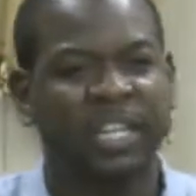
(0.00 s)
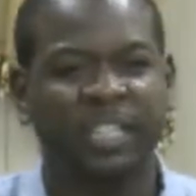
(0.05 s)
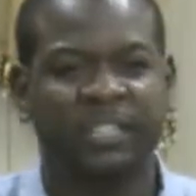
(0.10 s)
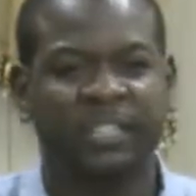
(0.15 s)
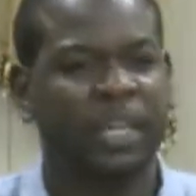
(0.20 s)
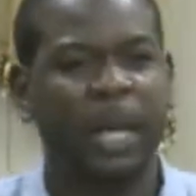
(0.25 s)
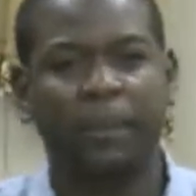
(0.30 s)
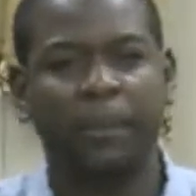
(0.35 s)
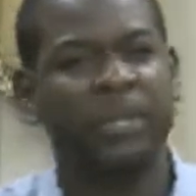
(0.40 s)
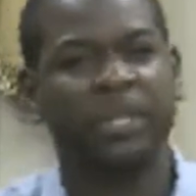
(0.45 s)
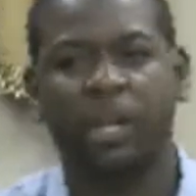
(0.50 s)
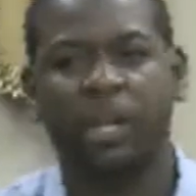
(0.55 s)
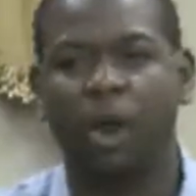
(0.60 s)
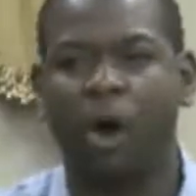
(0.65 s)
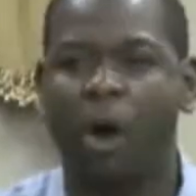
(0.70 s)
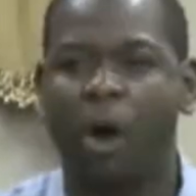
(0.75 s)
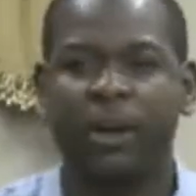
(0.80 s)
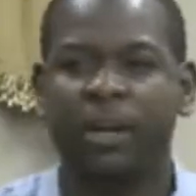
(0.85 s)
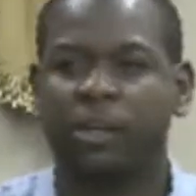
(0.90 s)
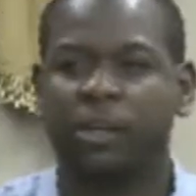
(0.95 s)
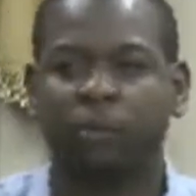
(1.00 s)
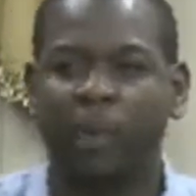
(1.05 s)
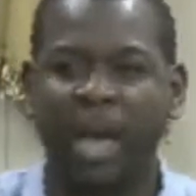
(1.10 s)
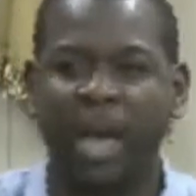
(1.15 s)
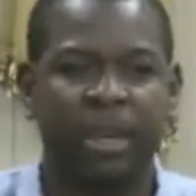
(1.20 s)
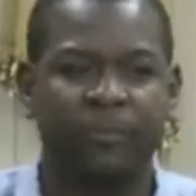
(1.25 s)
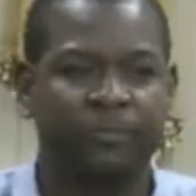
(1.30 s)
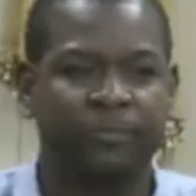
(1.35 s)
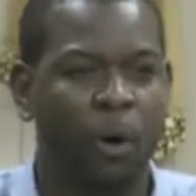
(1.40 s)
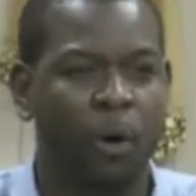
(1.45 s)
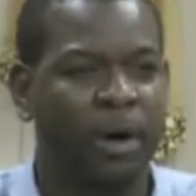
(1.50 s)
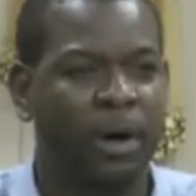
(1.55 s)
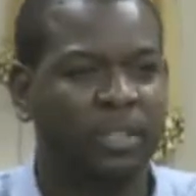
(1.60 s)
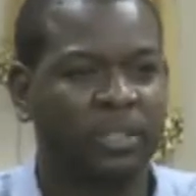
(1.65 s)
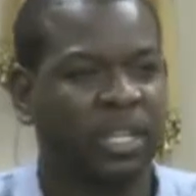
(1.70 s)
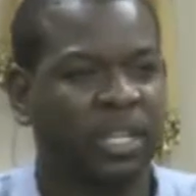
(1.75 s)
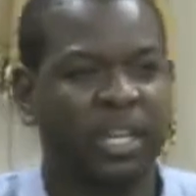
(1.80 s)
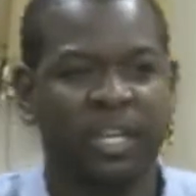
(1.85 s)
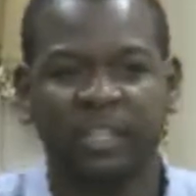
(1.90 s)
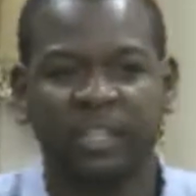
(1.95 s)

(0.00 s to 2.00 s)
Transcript: Simply the Lord is waiting for us